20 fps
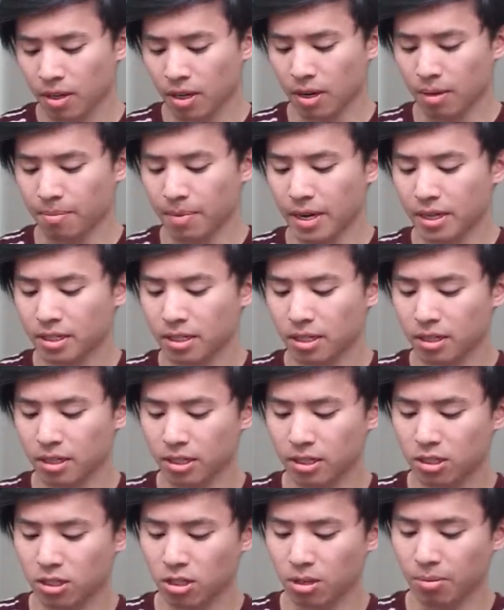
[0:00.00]
and
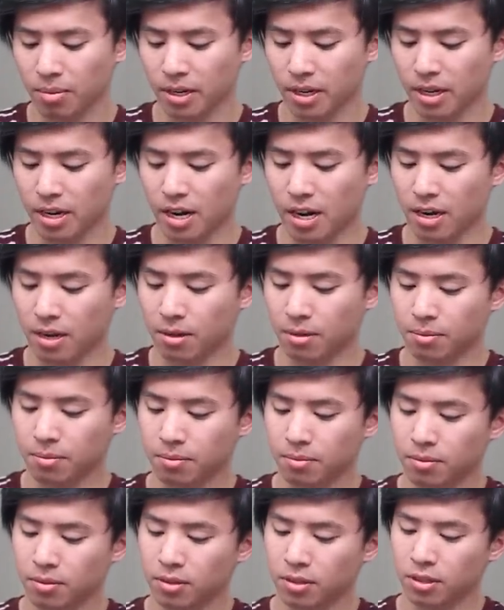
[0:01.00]
basically scooping it
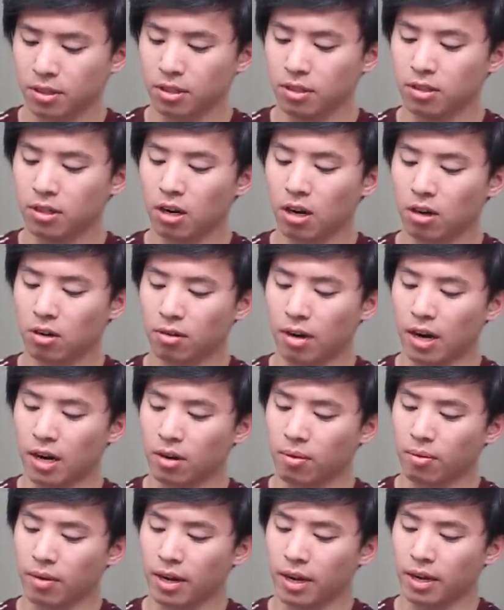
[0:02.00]
out, you know right
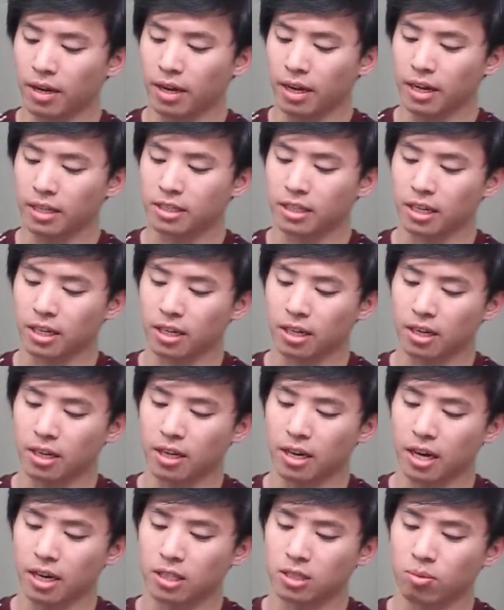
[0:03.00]
away it's like a
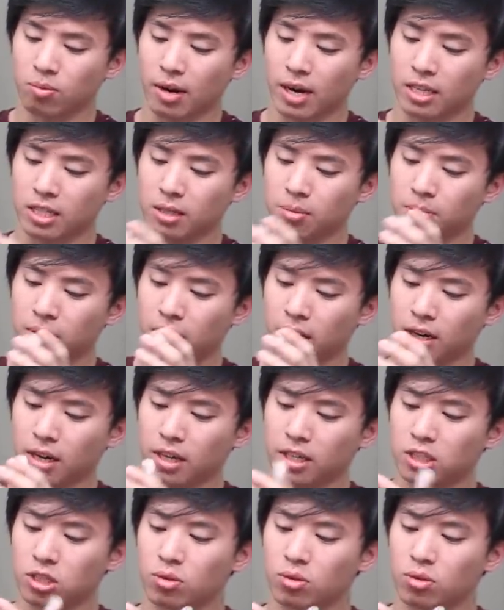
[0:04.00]
nice waxy product. It